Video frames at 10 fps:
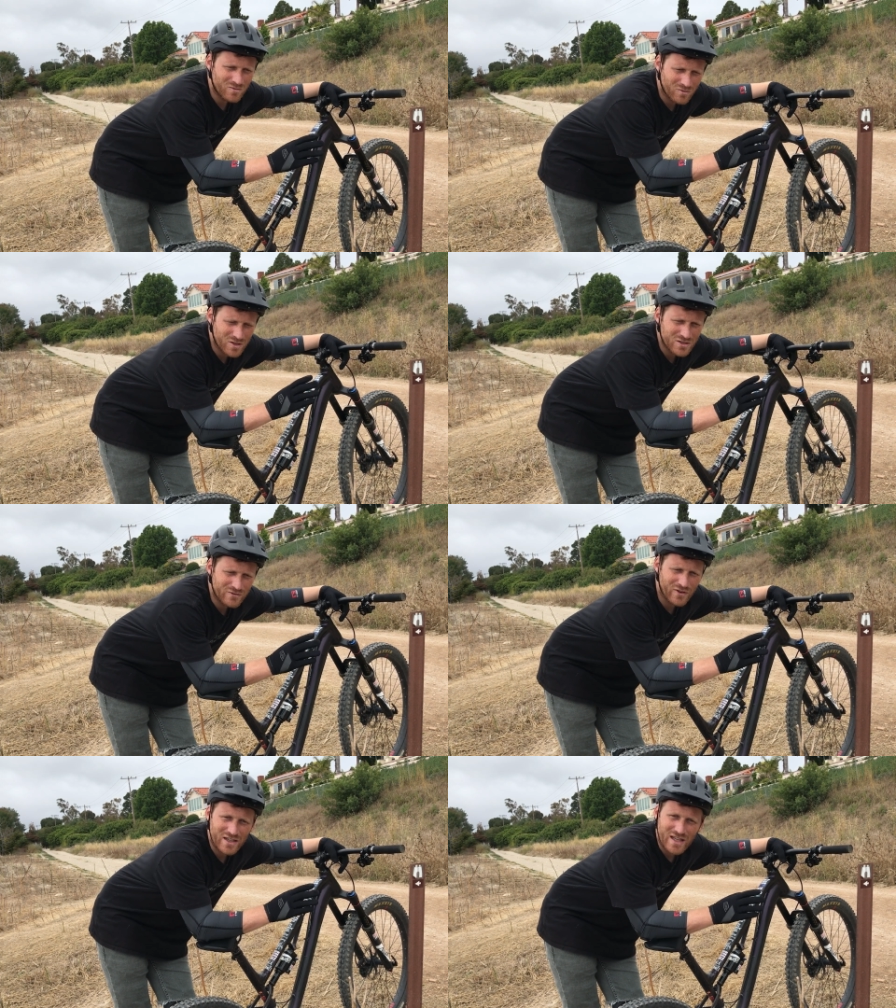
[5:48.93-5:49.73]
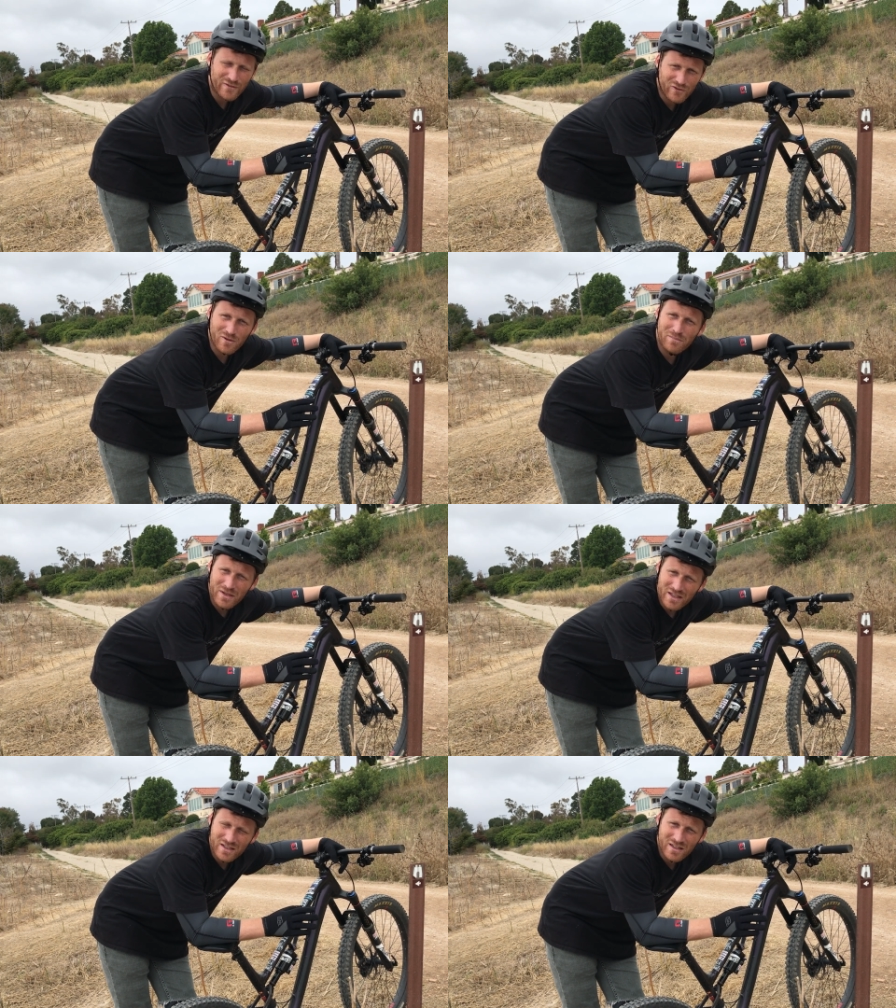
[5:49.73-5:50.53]
once you find that for a
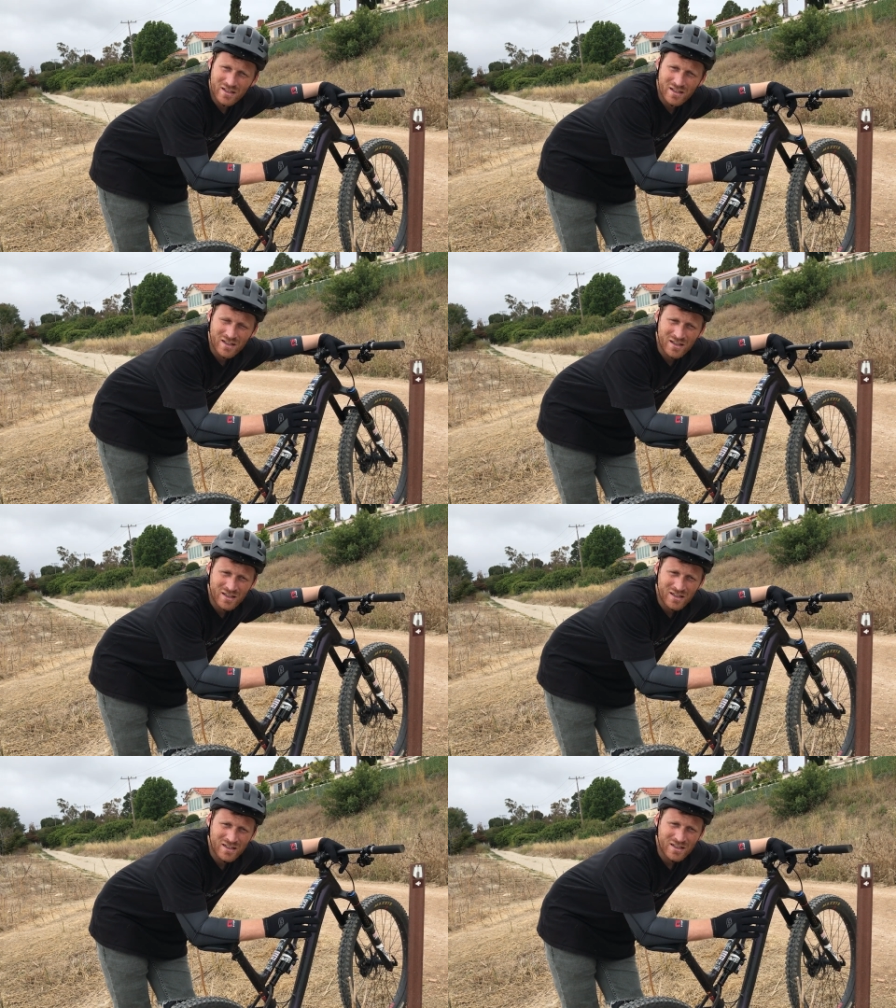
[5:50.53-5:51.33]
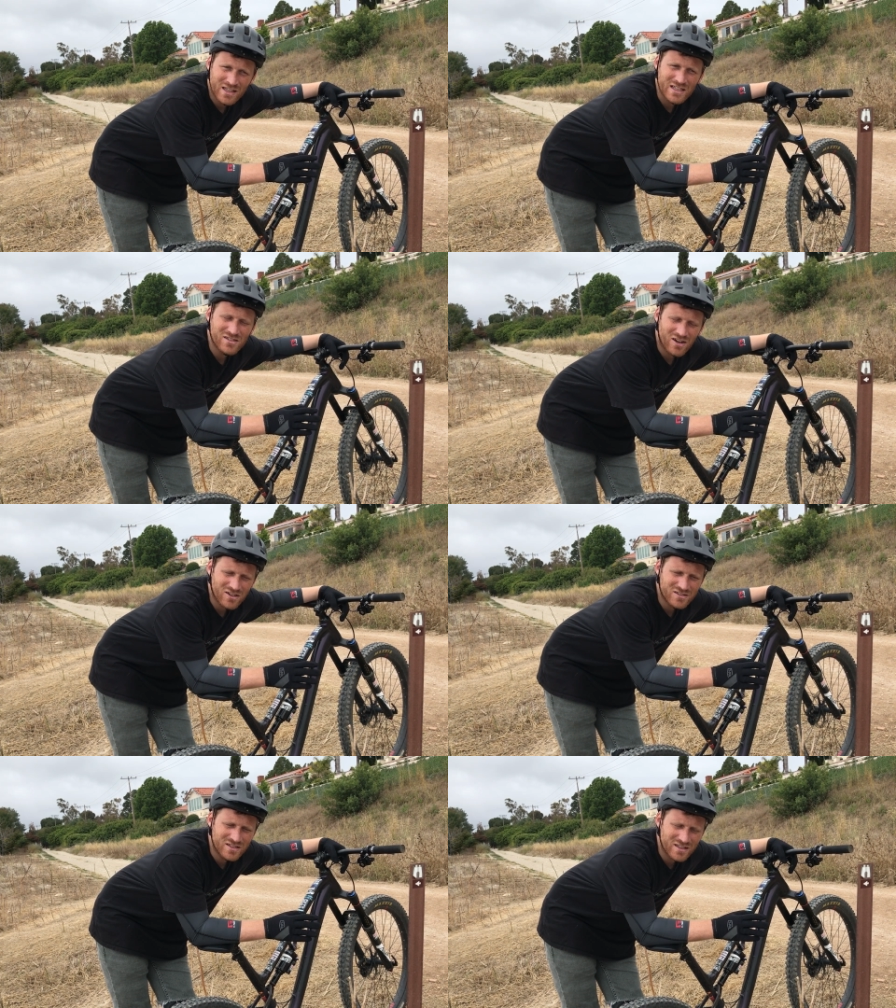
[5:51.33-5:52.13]
bit, it's
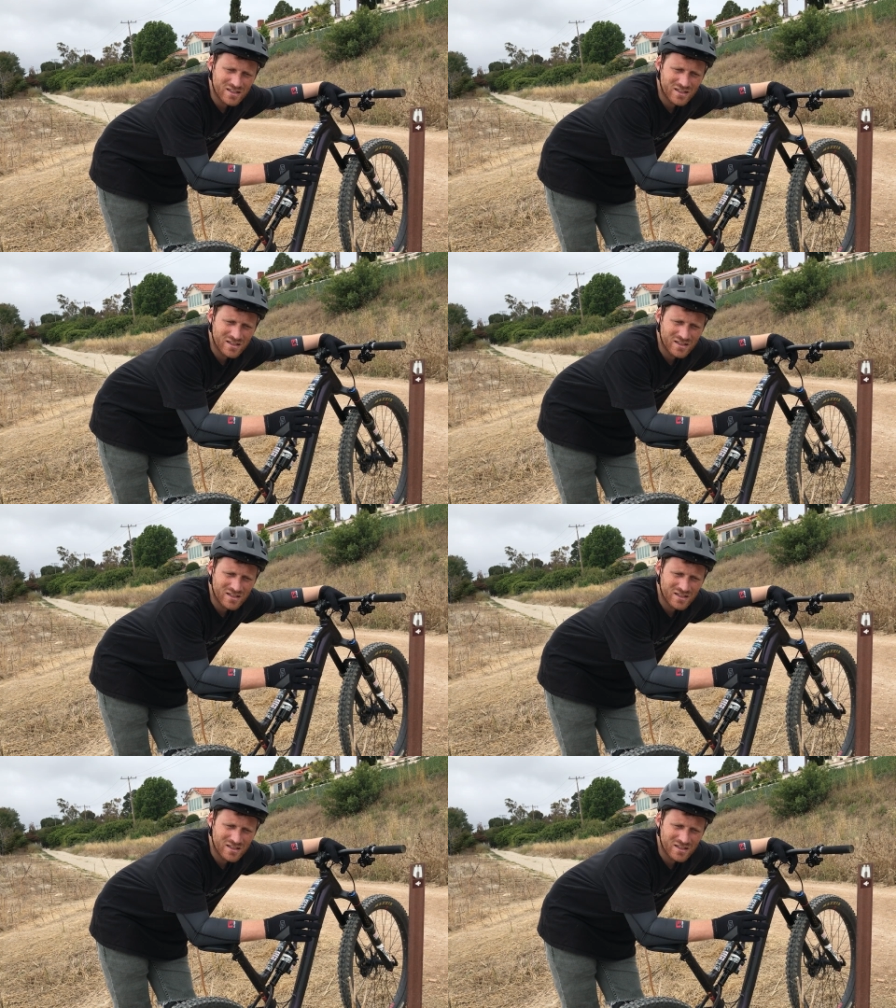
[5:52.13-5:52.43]
hard to